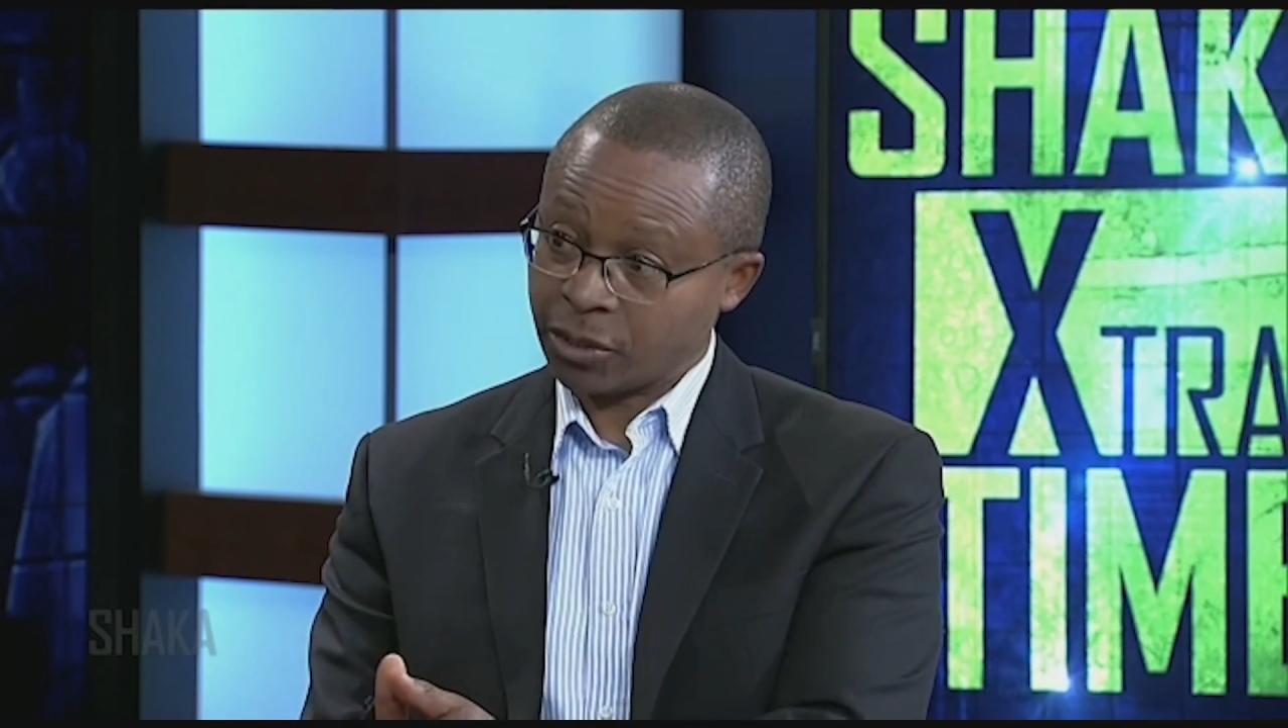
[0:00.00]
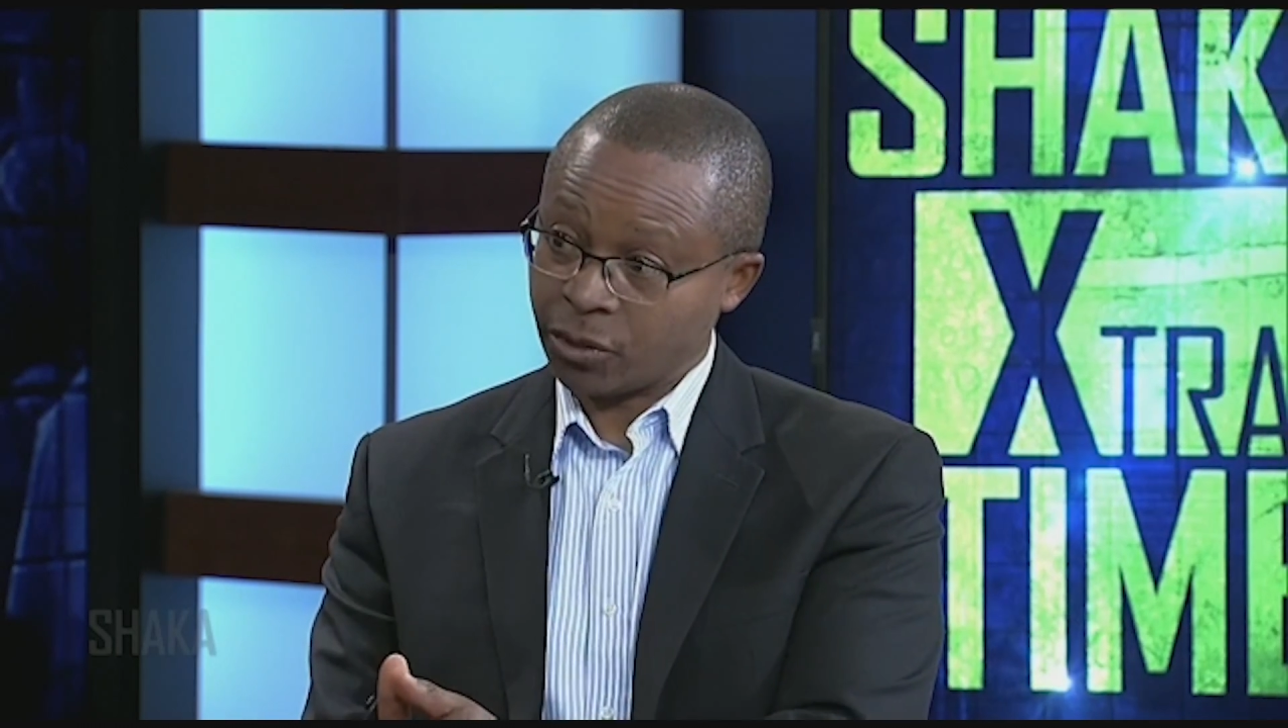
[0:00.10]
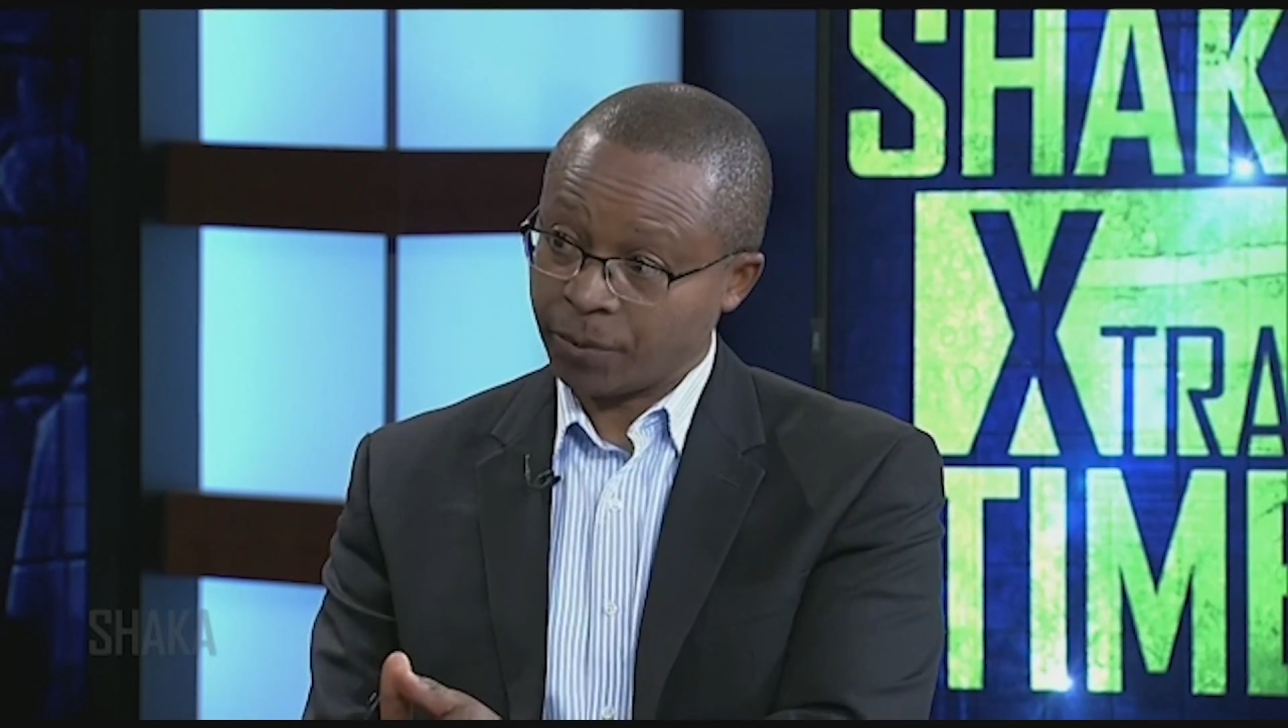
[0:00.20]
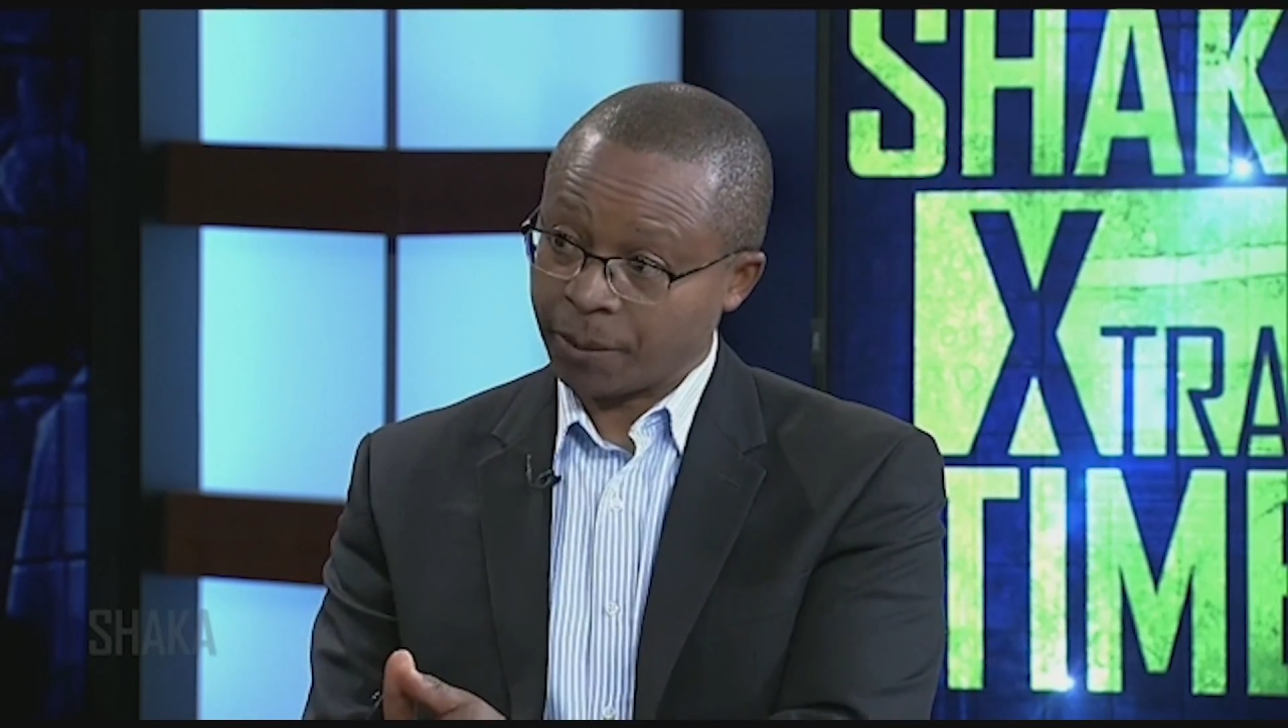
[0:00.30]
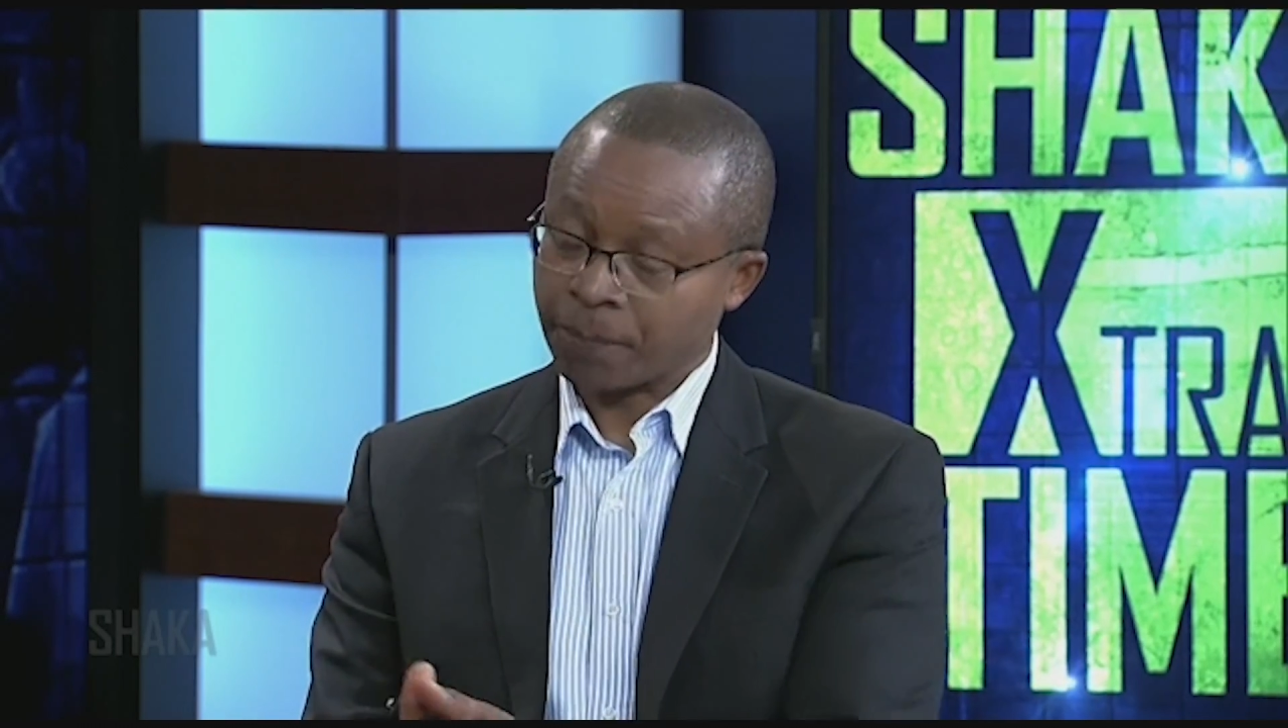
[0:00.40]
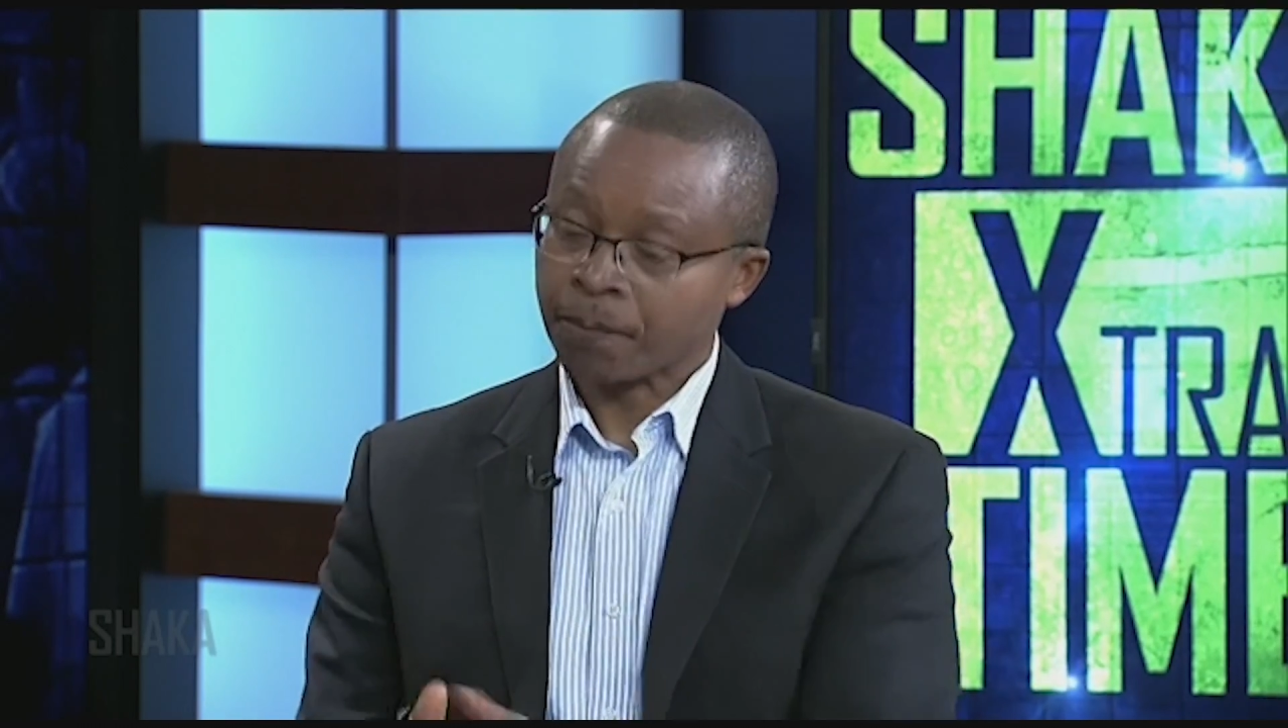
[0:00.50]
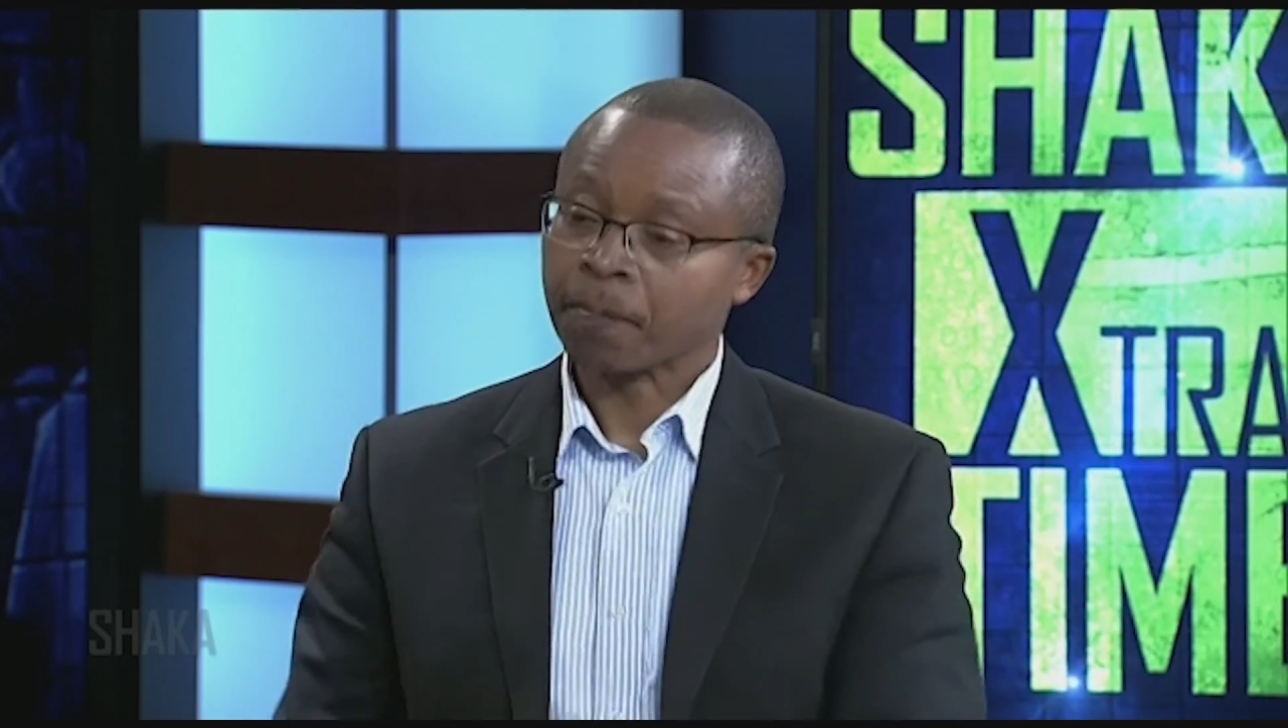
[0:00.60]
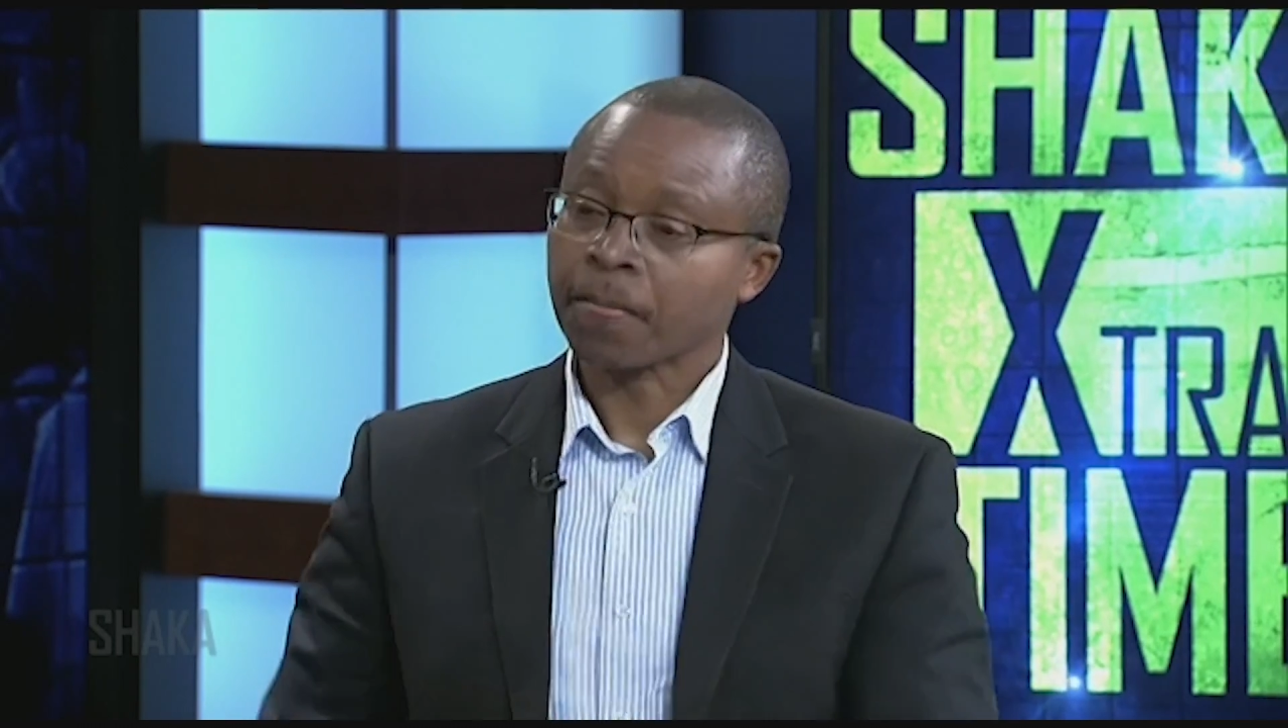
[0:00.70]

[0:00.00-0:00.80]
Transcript: in Ethiopia.